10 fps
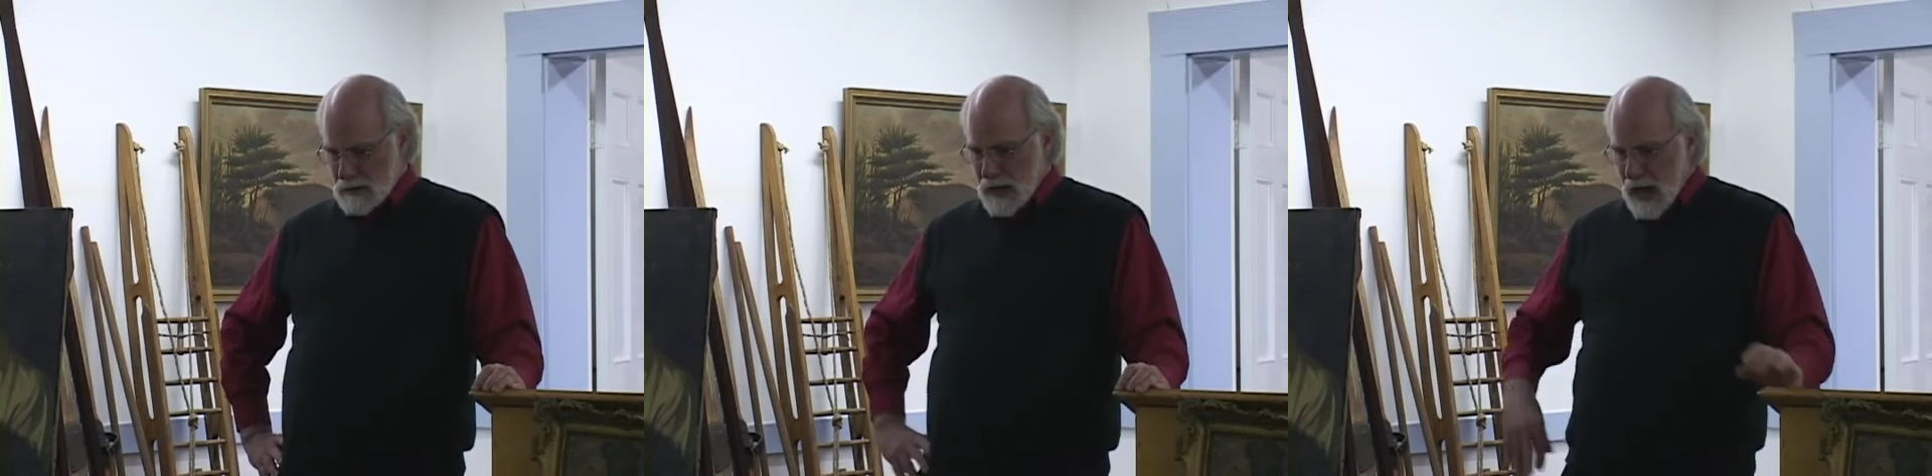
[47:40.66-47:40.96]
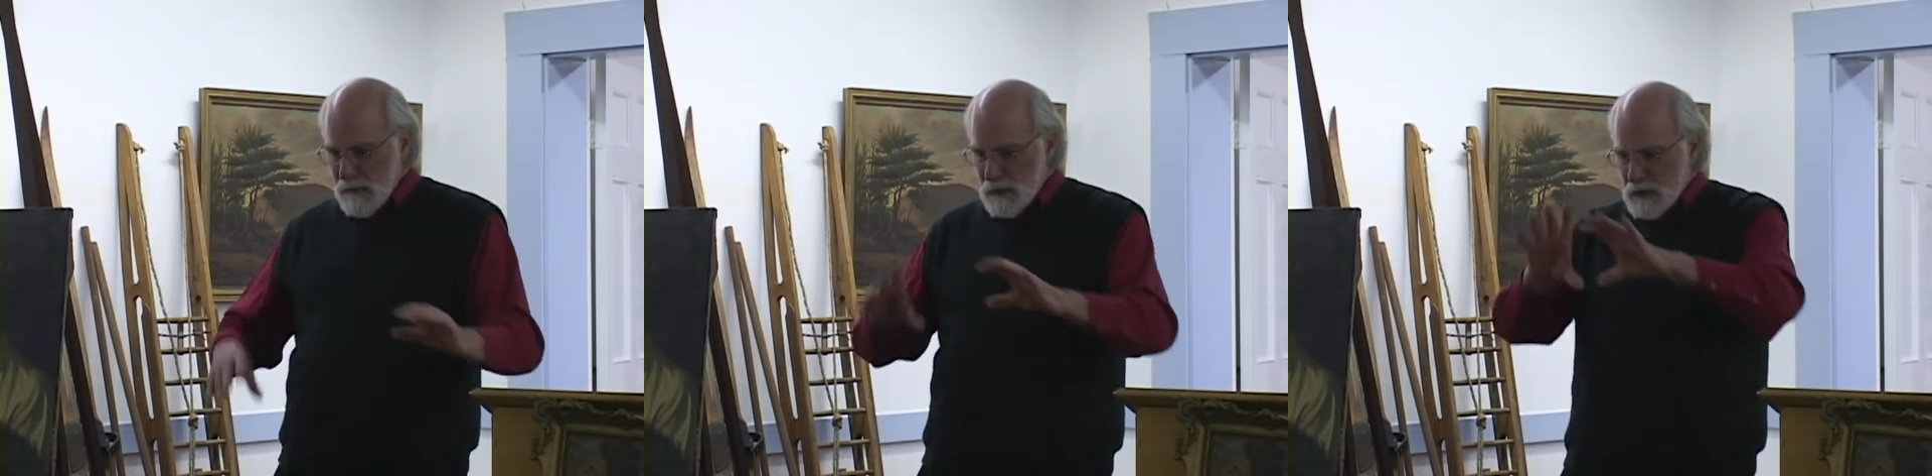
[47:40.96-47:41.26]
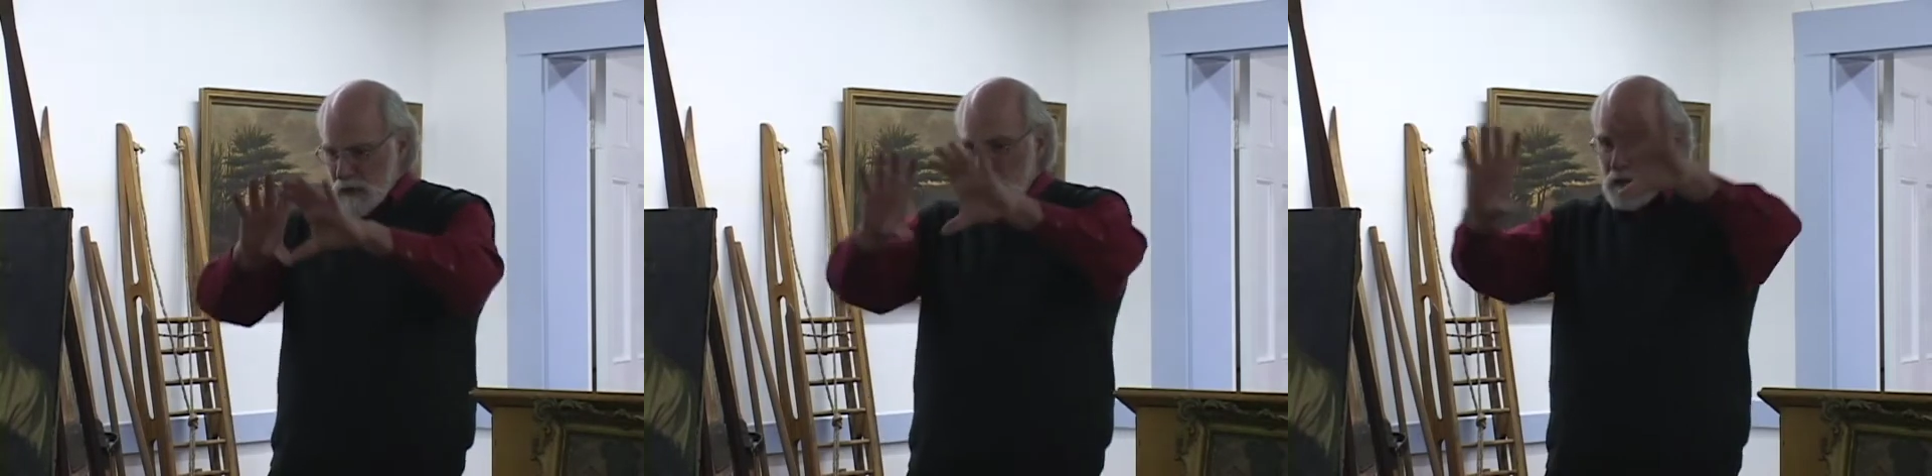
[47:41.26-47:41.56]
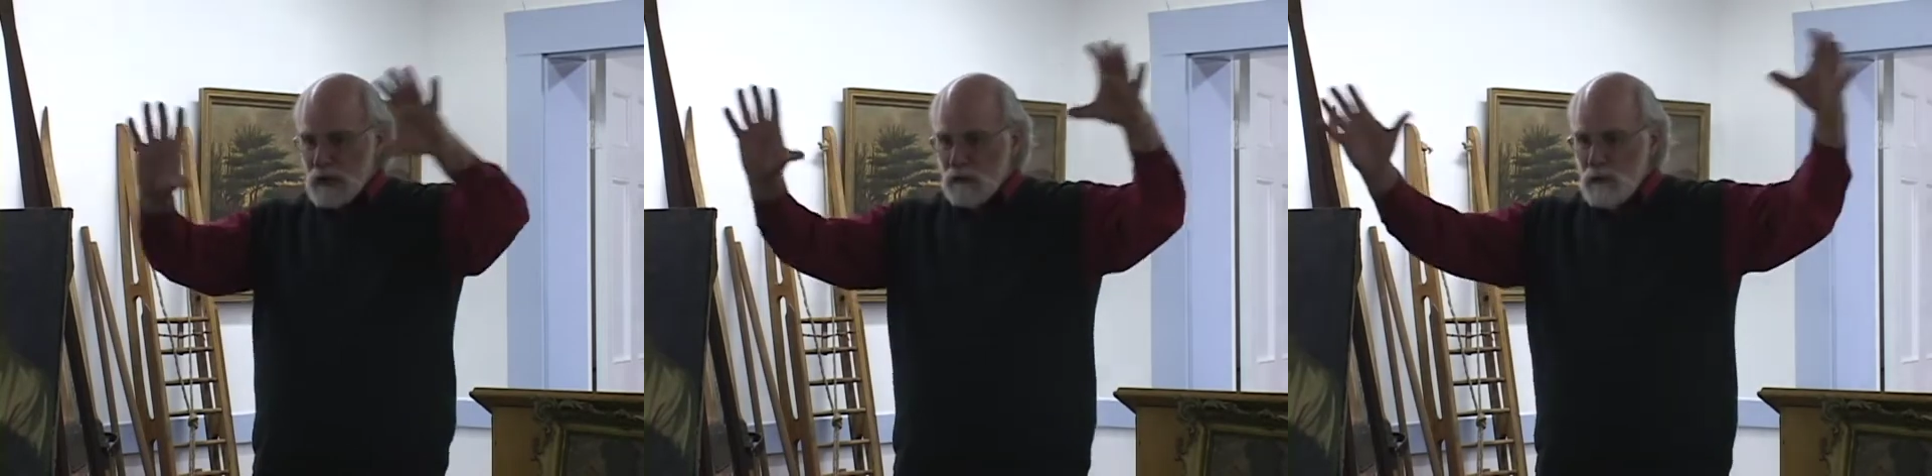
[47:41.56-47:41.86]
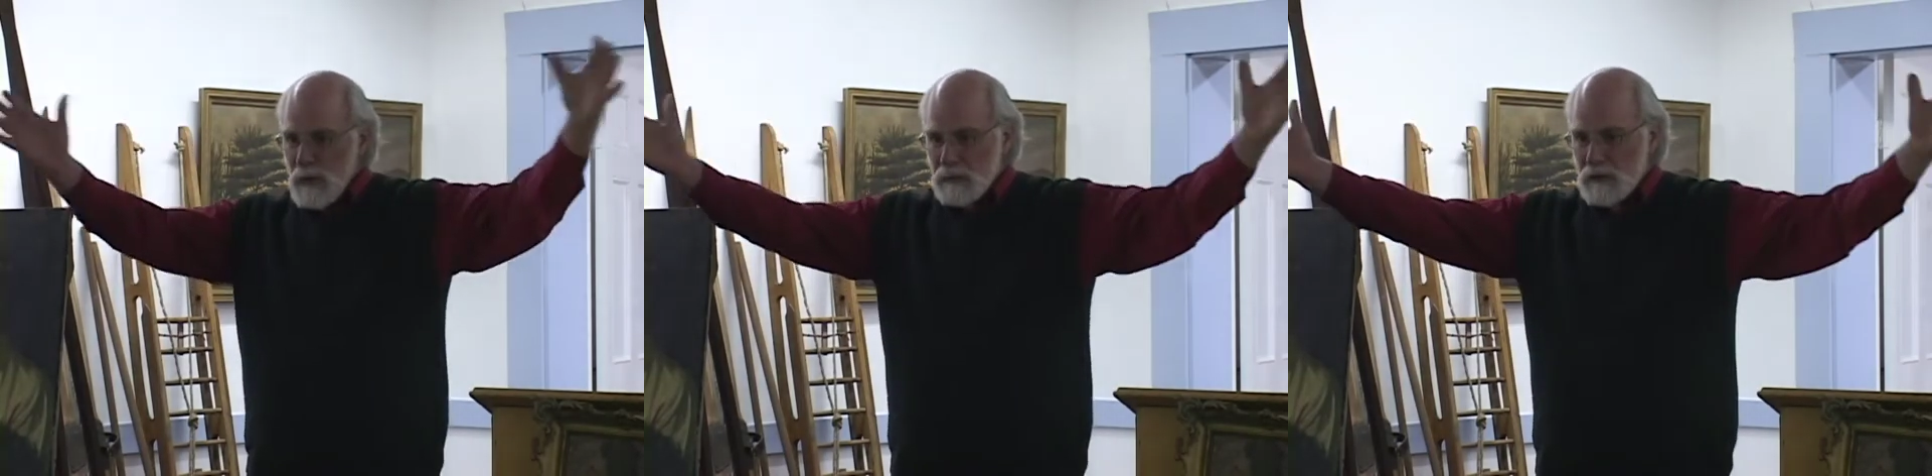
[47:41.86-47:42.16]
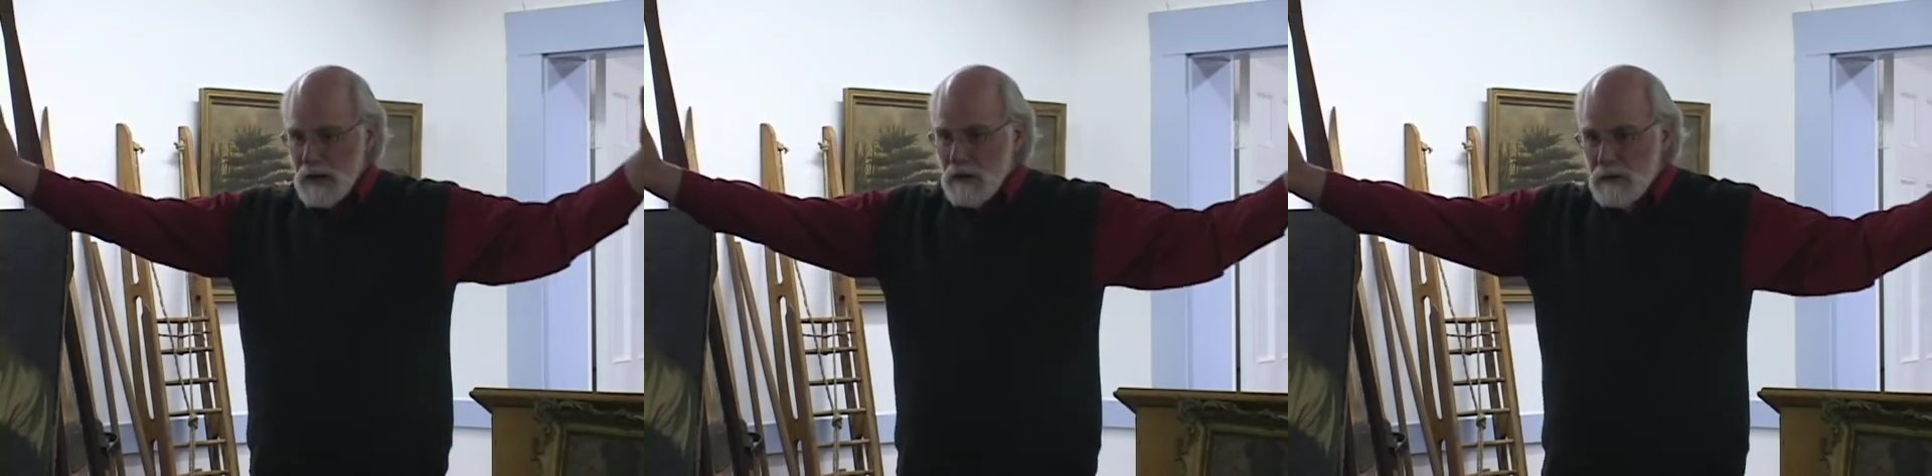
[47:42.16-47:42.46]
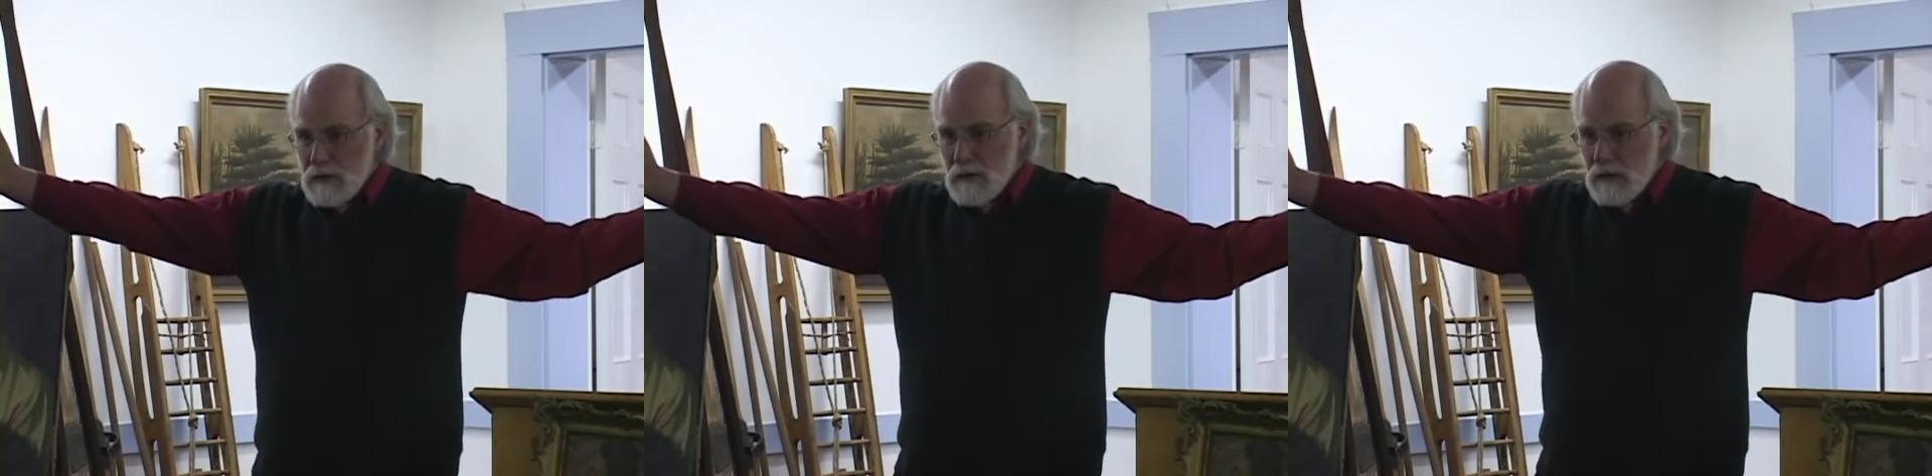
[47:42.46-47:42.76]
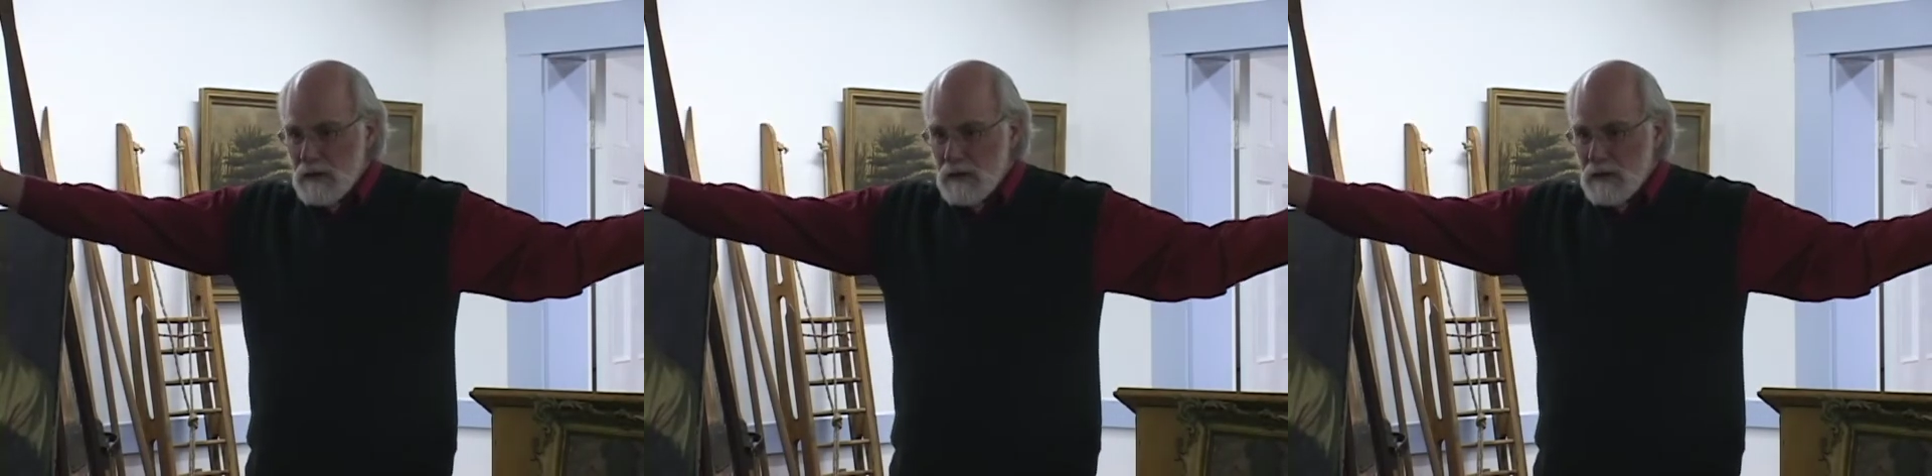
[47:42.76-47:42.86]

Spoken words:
they gave her the special room upstairs.